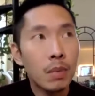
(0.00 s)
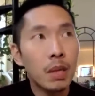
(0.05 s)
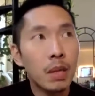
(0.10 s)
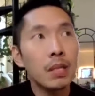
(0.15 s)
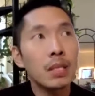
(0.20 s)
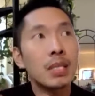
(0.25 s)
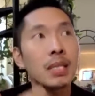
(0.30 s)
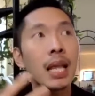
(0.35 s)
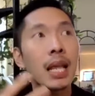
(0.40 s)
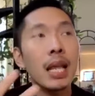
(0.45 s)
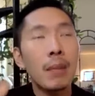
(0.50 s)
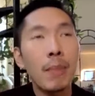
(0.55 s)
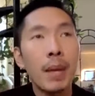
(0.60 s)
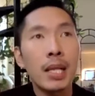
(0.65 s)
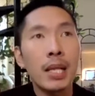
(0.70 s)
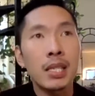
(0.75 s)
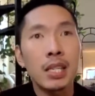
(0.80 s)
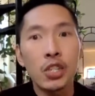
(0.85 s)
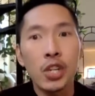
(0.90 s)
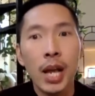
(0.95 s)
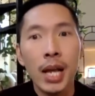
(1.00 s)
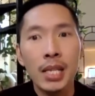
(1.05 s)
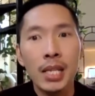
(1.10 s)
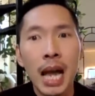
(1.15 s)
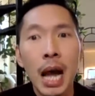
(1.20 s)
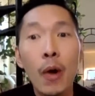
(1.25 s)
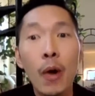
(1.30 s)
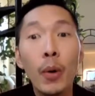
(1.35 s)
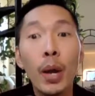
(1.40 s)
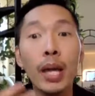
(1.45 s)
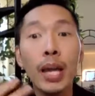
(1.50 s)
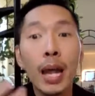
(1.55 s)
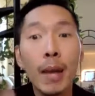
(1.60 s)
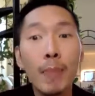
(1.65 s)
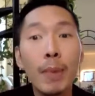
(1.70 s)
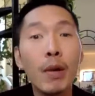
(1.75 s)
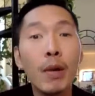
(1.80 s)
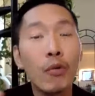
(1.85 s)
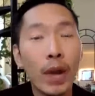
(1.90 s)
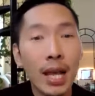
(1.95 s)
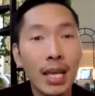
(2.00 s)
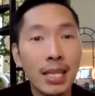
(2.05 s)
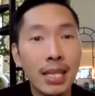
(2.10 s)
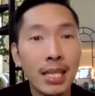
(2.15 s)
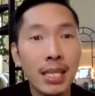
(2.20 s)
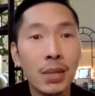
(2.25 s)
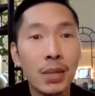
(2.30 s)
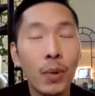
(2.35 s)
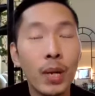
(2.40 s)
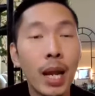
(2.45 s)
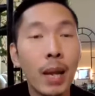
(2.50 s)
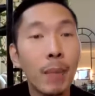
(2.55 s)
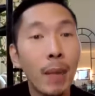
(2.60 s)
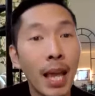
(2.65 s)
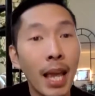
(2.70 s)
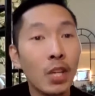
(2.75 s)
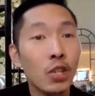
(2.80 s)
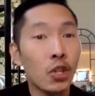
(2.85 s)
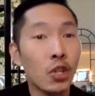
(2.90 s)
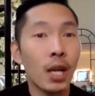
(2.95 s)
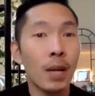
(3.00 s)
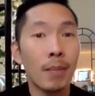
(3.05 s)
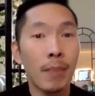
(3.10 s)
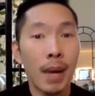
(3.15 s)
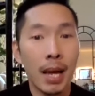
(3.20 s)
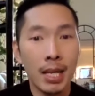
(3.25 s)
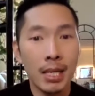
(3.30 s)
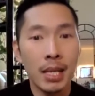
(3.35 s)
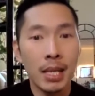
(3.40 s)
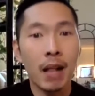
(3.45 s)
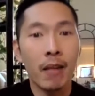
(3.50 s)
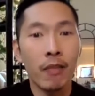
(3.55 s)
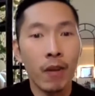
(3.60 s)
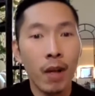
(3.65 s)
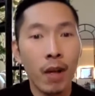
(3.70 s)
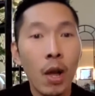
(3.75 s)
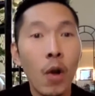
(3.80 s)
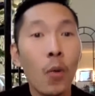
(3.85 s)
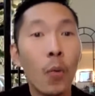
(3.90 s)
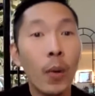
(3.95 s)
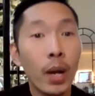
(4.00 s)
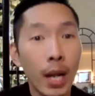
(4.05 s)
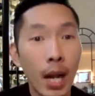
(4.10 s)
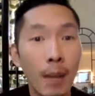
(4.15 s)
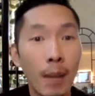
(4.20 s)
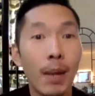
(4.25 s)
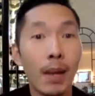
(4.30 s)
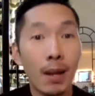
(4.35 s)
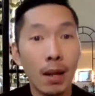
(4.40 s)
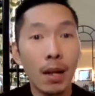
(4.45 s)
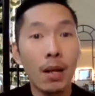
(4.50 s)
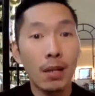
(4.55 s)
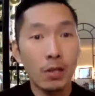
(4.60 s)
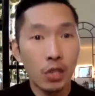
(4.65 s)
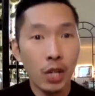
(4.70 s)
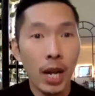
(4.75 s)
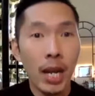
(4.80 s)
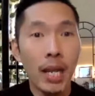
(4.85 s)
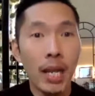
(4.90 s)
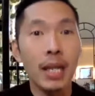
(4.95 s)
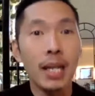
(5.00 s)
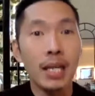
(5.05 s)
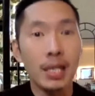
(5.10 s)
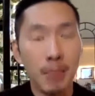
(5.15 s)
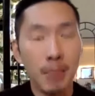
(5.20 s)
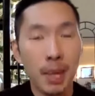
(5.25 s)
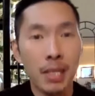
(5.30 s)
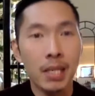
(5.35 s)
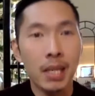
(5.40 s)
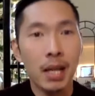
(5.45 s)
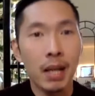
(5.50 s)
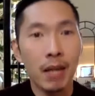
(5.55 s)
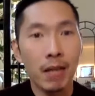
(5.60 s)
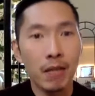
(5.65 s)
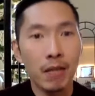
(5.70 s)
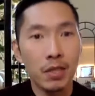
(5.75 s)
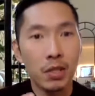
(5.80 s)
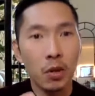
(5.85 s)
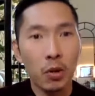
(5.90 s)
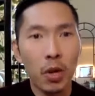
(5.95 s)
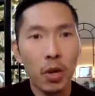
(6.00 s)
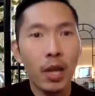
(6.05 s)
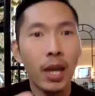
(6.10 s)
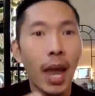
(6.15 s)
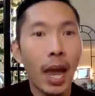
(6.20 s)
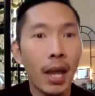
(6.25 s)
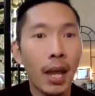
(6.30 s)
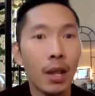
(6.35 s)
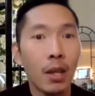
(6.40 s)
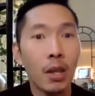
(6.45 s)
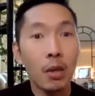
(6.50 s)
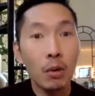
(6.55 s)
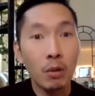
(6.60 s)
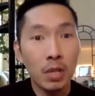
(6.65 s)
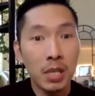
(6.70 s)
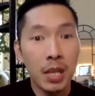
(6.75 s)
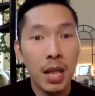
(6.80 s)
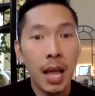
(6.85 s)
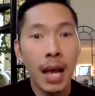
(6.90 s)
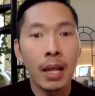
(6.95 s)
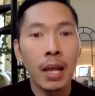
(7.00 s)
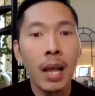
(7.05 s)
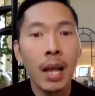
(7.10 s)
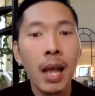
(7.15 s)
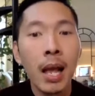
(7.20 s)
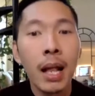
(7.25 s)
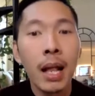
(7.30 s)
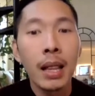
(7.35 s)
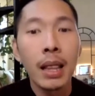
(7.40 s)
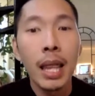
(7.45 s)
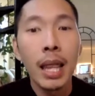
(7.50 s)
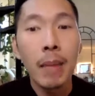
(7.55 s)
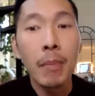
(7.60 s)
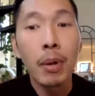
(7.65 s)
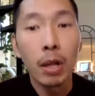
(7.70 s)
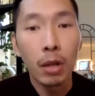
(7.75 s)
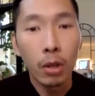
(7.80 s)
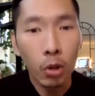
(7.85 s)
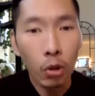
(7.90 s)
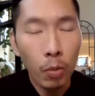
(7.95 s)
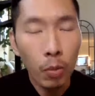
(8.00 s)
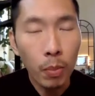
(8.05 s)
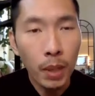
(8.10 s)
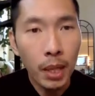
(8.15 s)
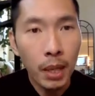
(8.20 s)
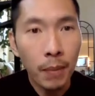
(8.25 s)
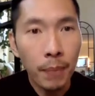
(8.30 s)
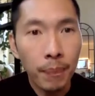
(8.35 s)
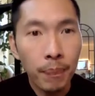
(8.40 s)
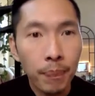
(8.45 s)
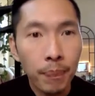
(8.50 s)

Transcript: statements such as, how can I be racist when I'm Asian myself, when I'm Chinese myself? So you can't use that label to me.